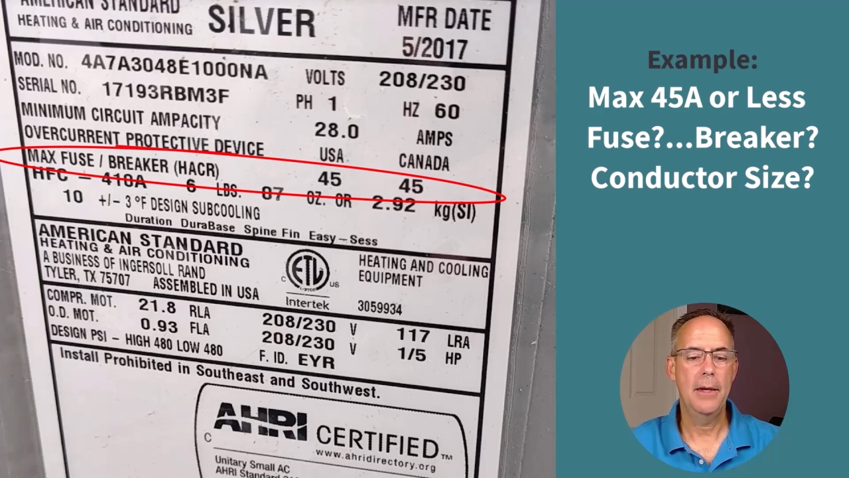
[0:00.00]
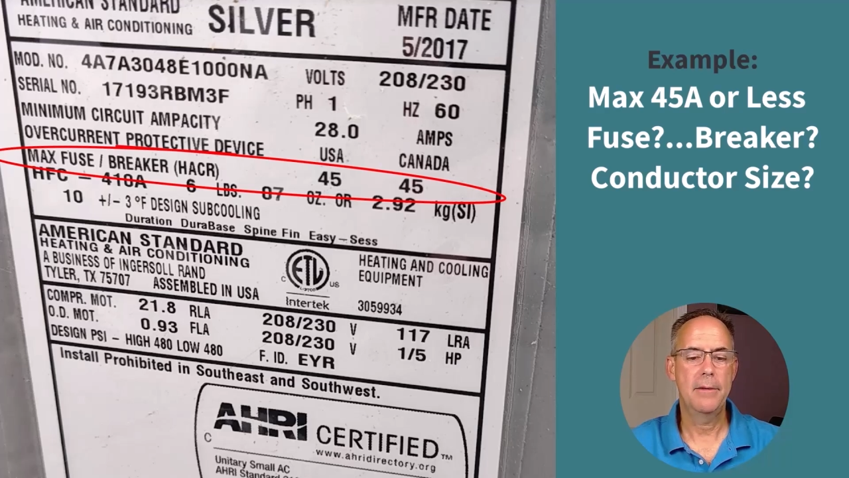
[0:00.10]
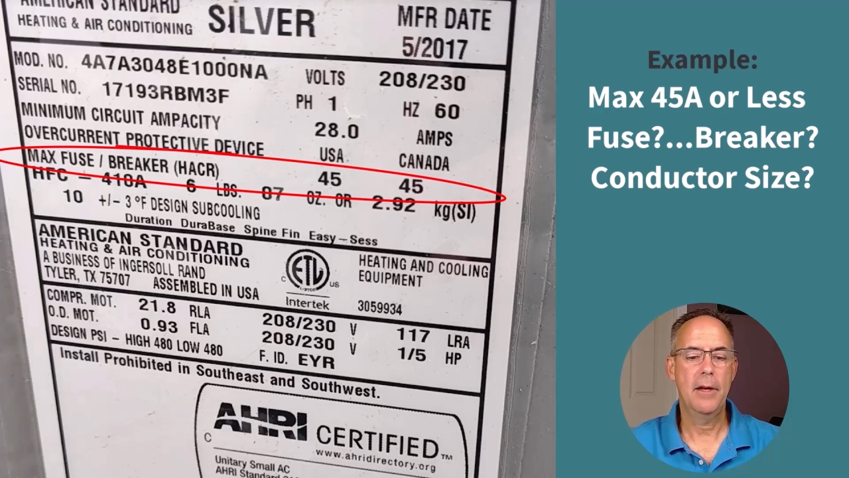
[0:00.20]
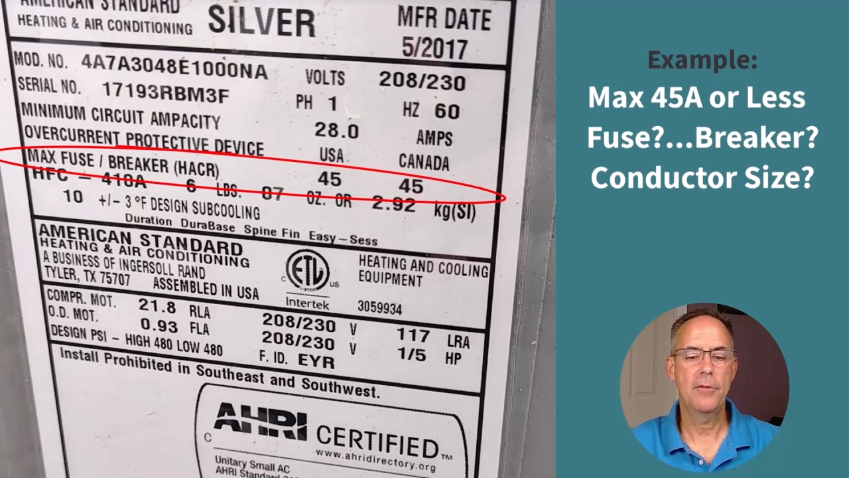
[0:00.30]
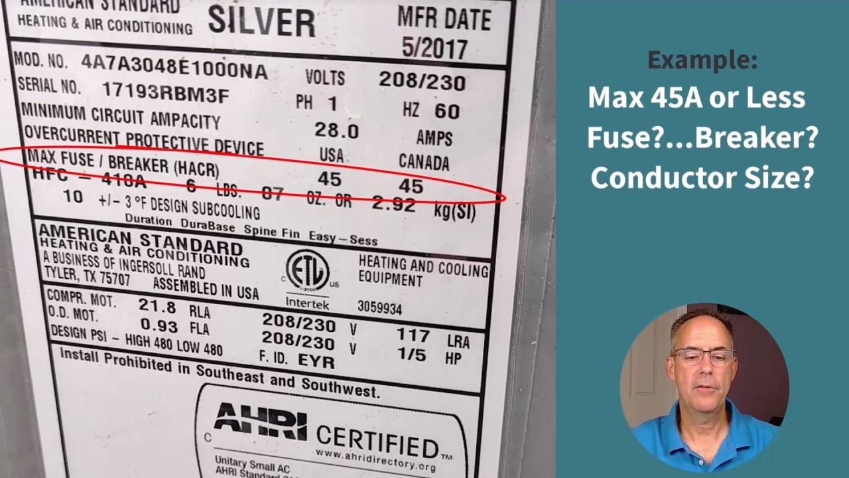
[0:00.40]
and
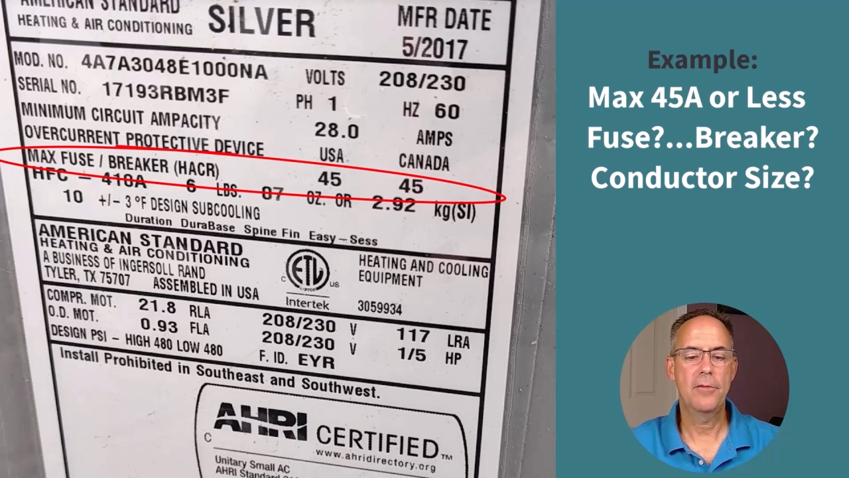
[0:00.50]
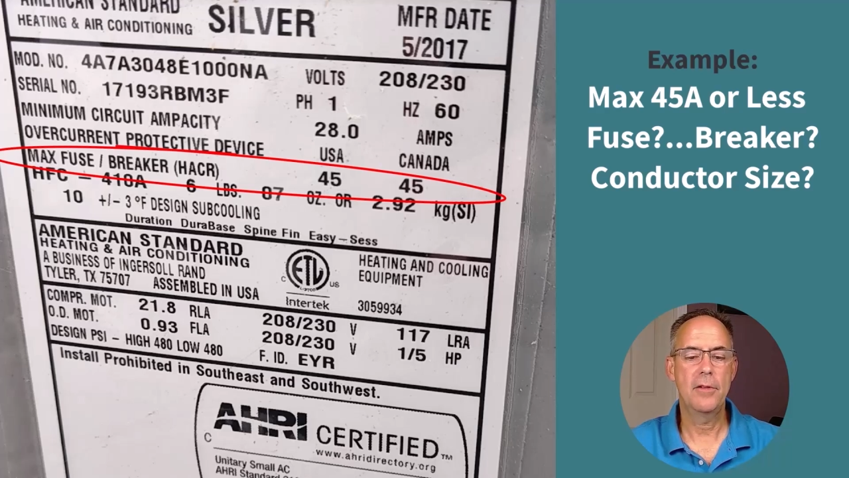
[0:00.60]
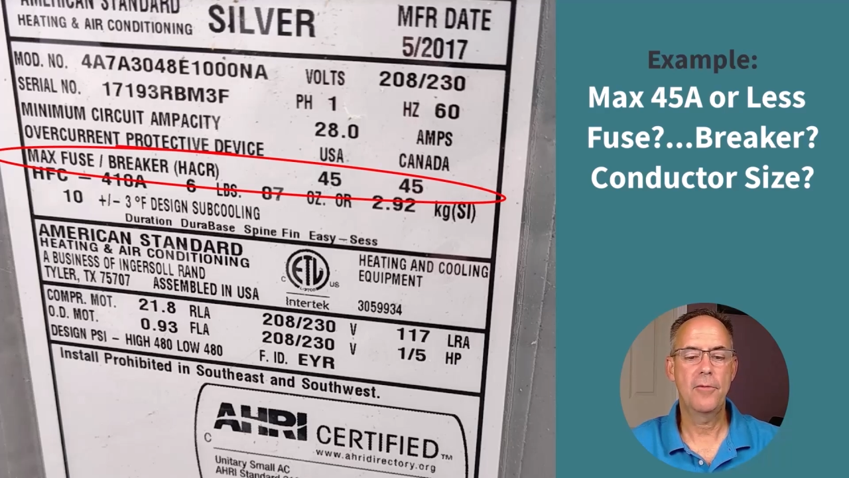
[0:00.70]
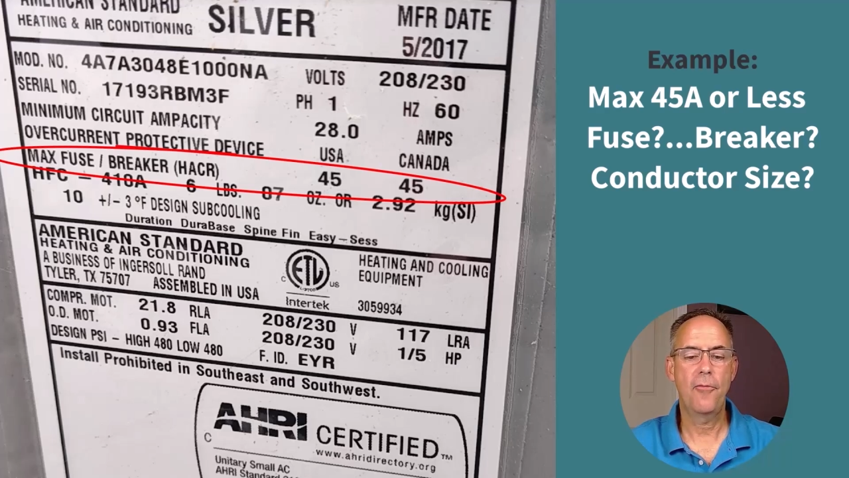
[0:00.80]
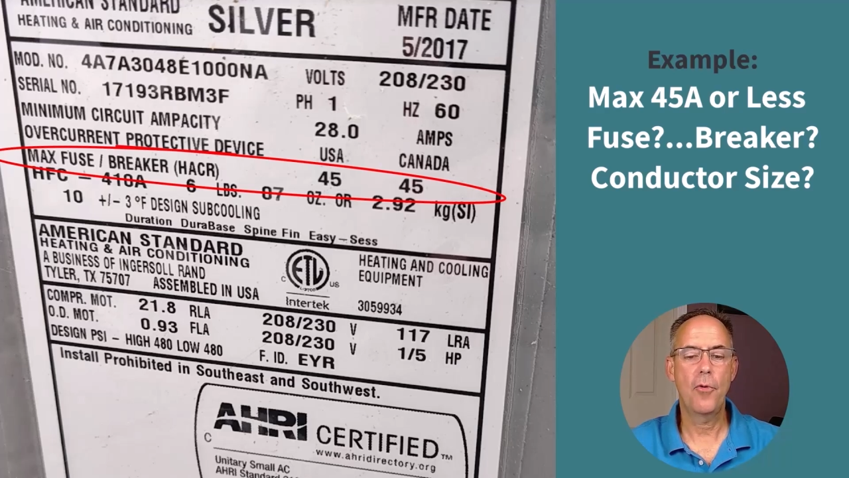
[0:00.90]
it tells us
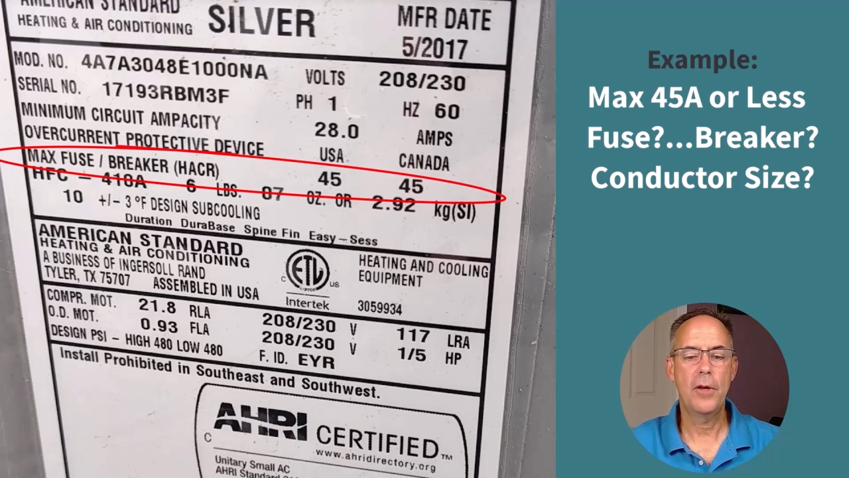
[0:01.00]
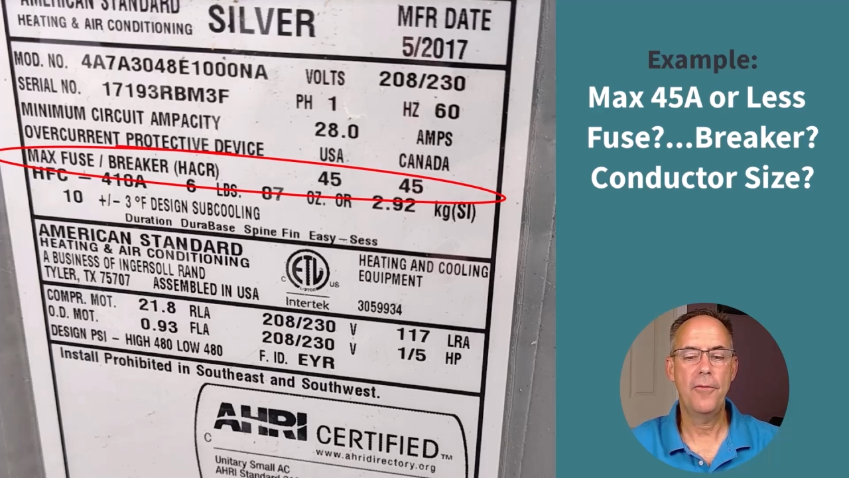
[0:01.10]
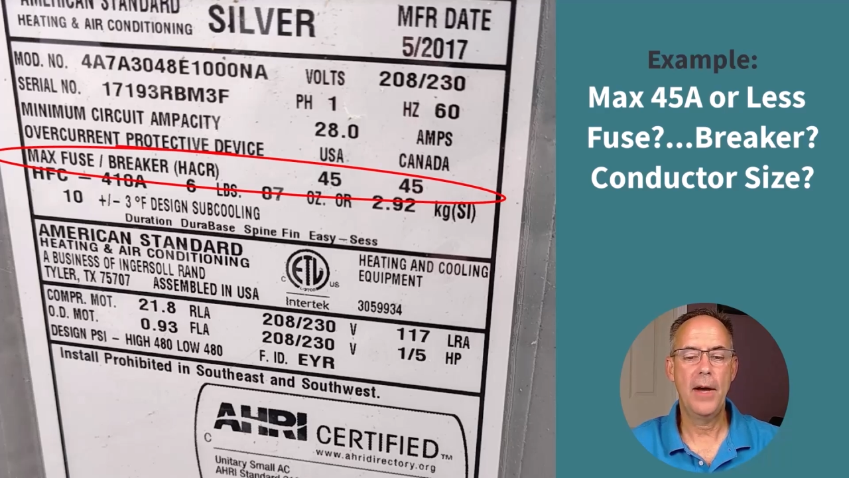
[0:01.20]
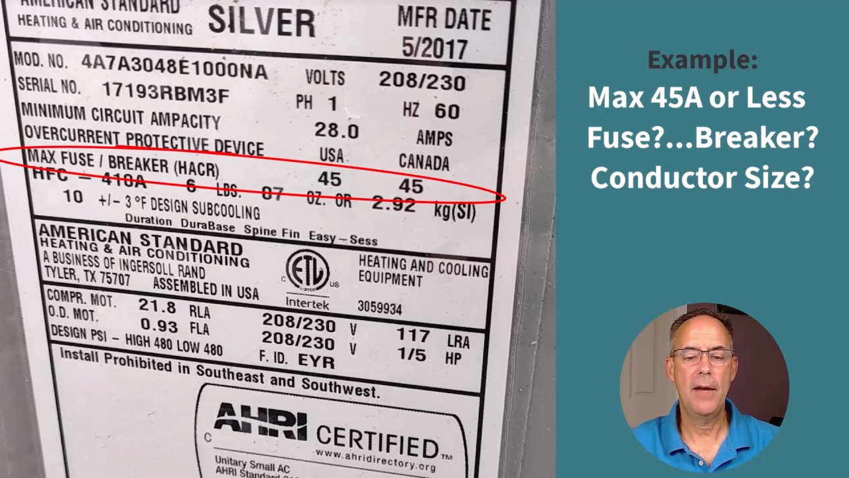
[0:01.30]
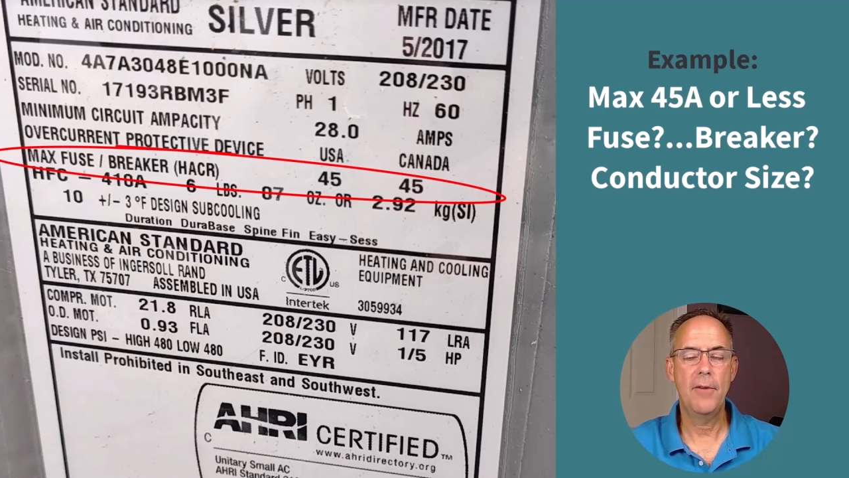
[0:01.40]
it's
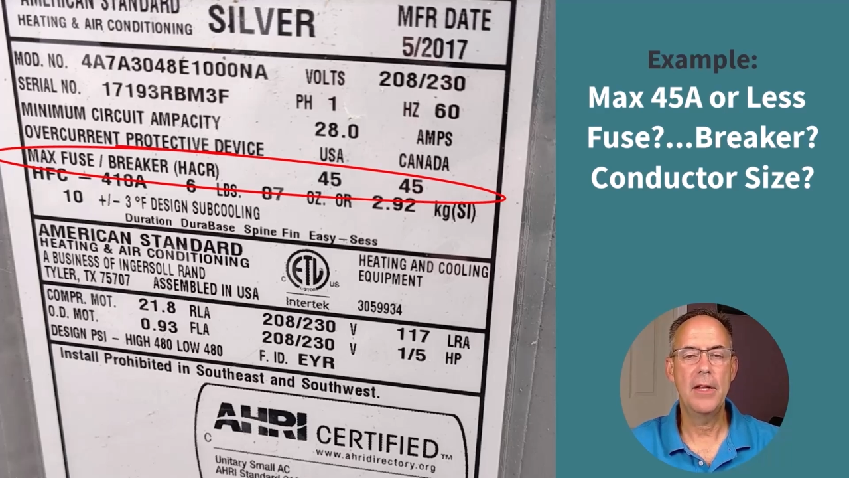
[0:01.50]
45.